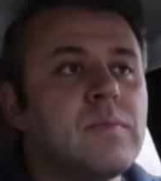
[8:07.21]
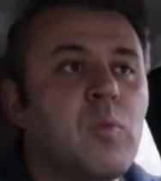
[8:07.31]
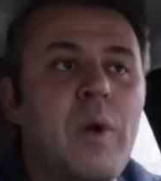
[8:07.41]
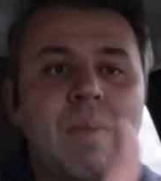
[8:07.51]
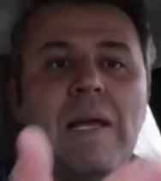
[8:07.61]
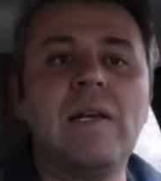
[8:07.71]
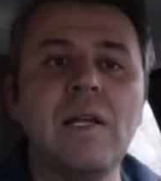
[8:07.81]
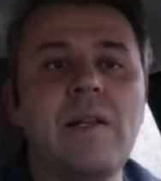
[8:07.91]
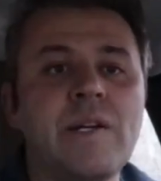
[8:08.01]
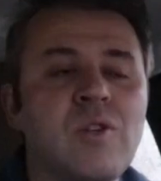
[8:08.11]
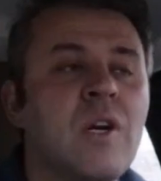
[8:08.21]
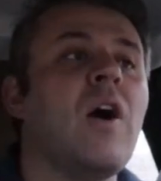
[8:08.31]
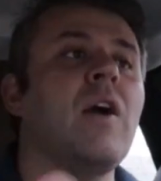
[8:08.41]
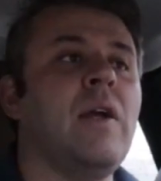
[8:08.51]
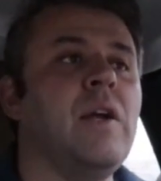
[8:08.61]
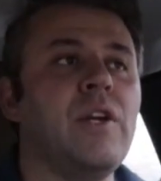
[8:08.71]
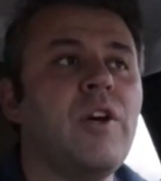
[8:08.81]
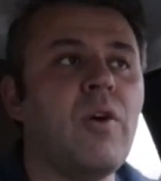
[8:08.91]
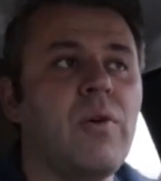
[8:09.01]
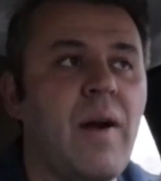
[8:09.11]
We made an electric car. Here you
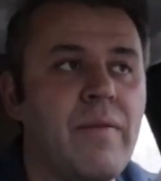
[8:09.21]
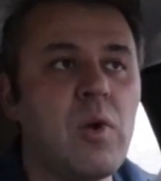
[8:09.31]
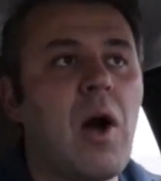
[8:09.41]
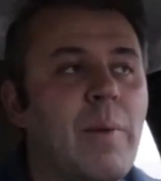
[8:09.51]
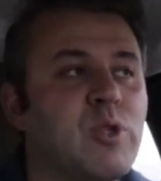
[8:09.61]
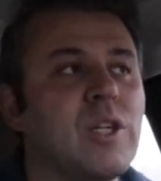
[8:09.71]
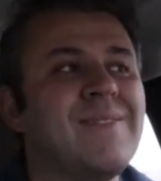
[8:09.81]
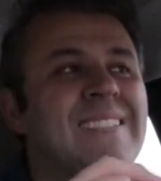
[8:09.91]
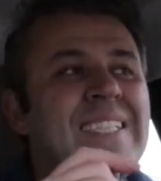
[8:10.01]
go. You have the option.